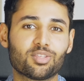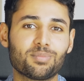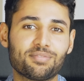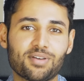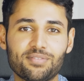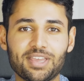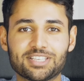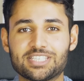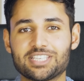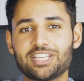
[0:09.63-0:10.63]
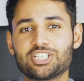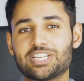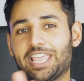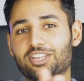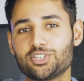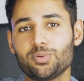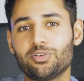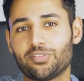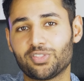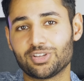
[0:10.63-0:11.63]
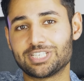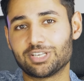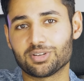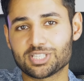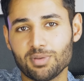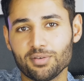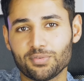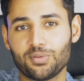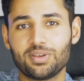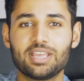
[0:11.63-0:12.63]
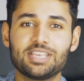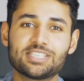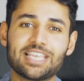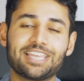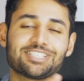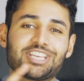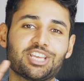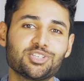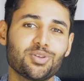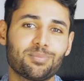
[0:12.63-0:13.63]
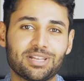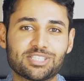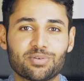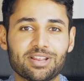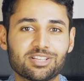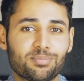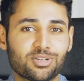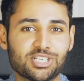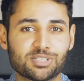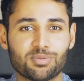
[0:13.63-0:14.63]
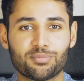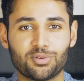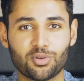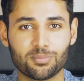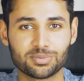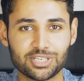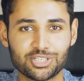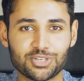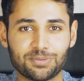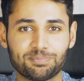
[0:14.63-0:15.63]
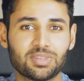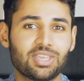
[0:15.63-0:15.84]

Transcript: the Mi 5X is essentially a $230 smartphone set to obliterate the budget smartphone competition.